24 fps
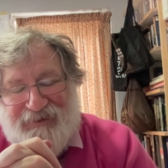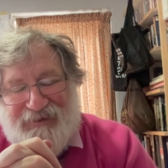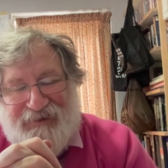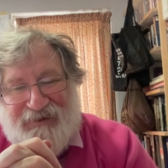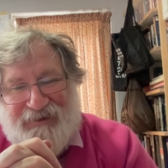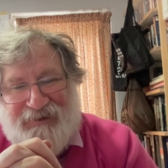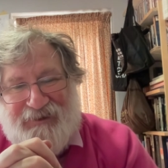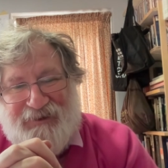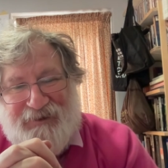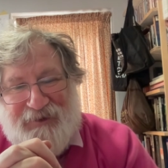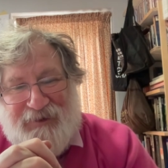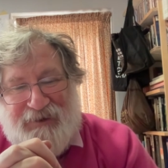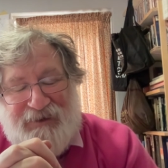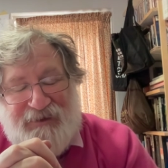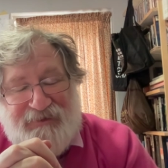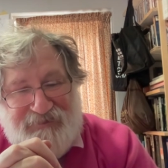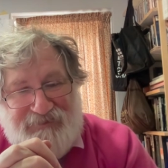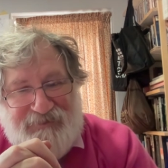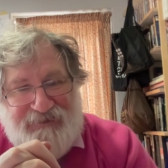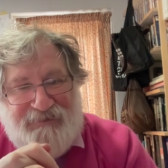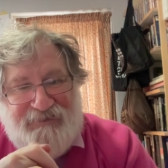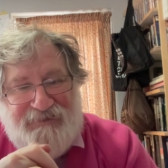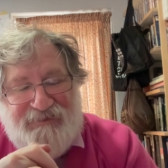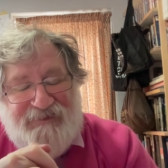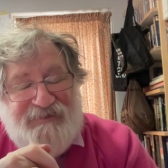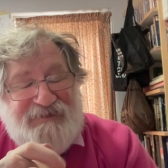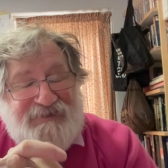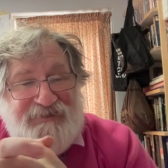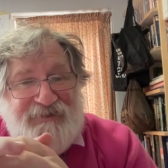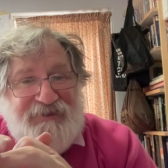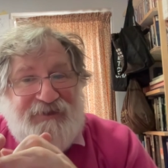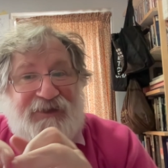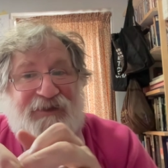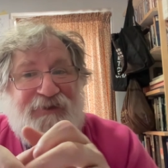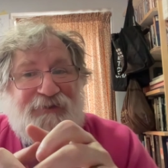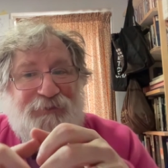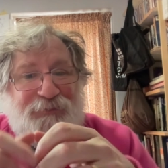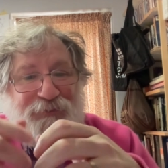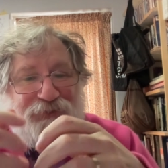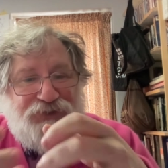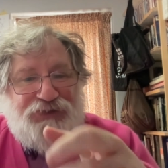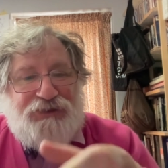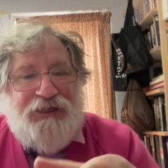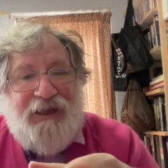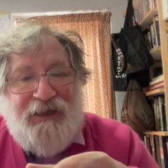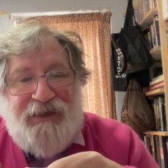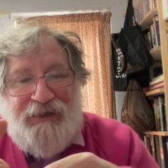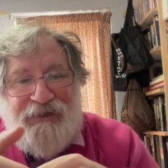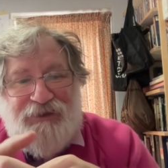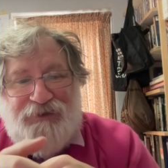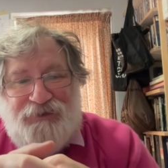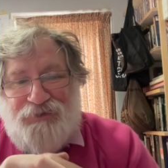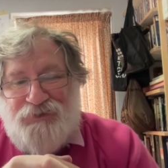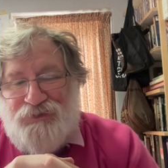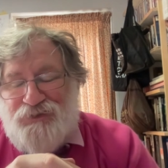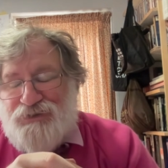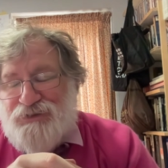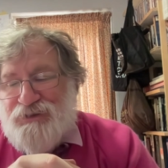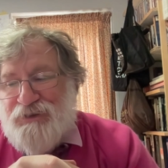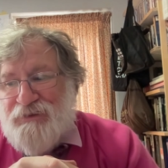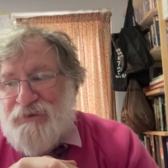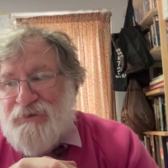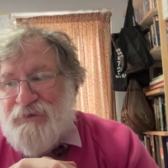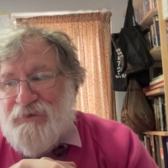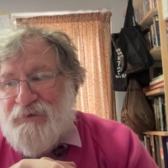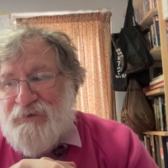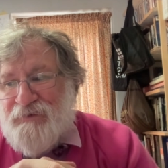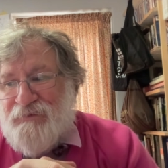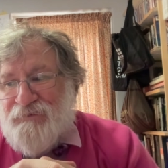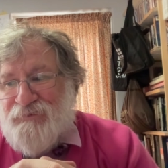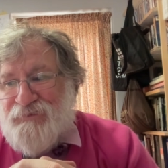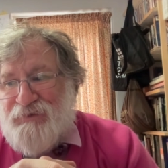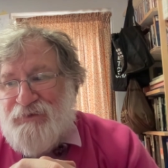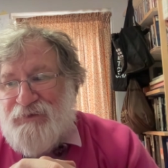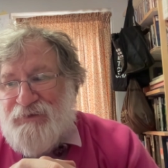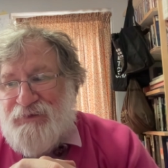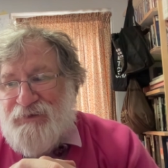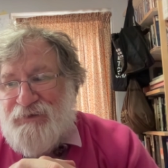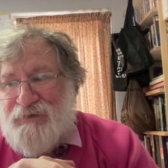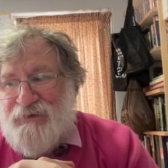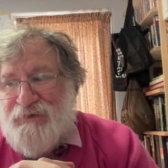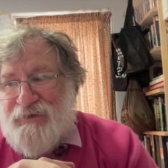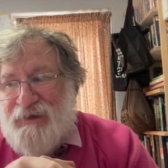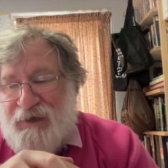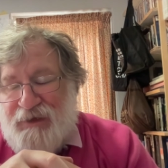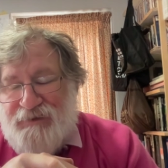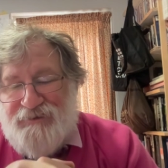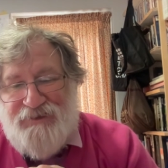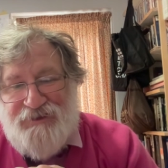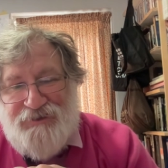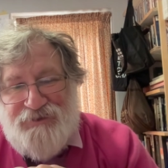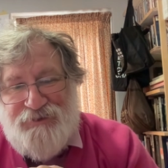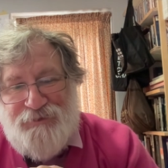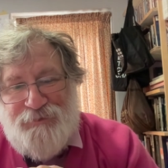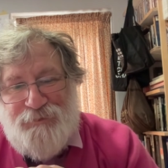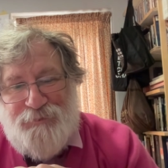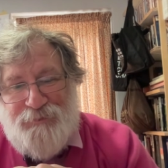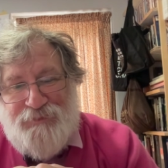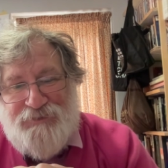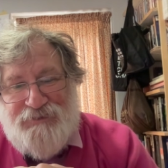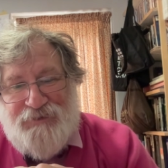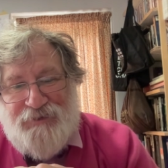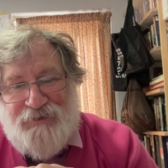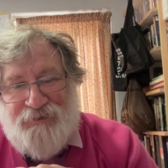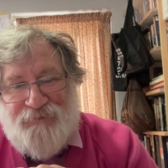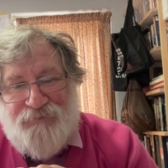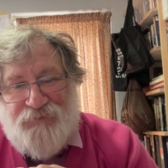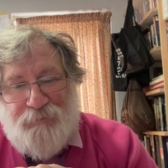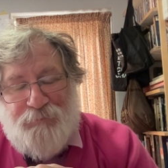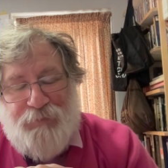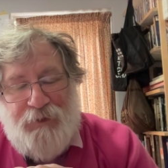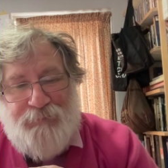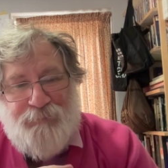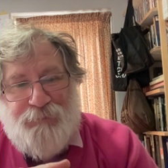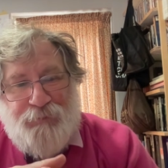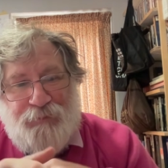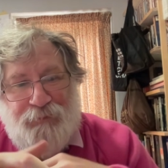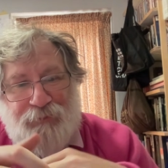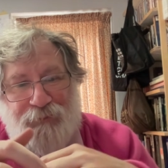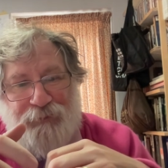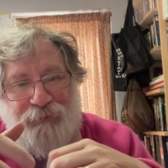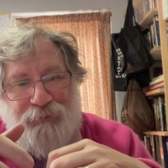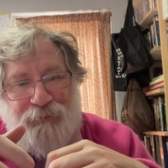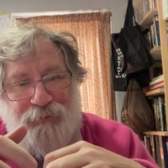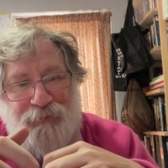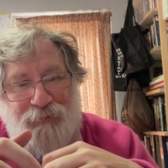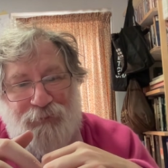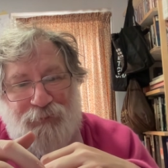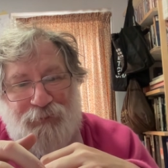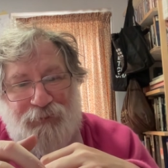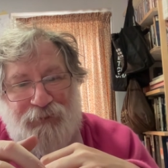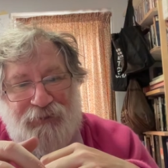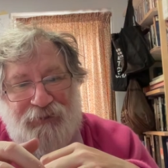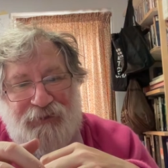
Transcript: It didn't stir or change the attitudes of the people who